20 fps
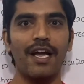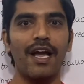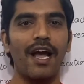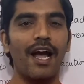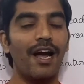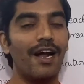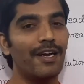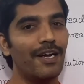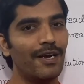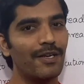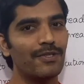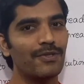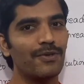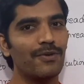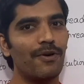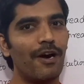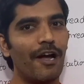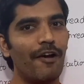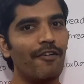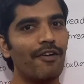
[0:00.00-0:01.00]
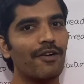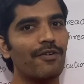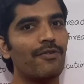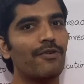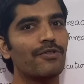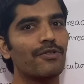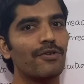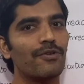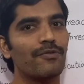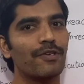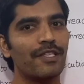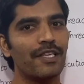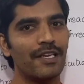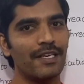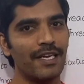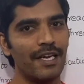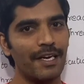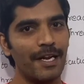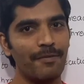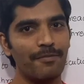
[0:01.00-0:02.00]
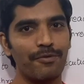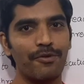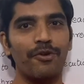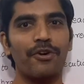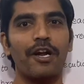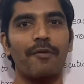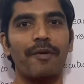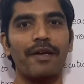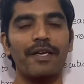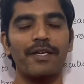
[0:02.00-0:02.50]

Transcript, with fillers: And also I will go through with the real-time programming,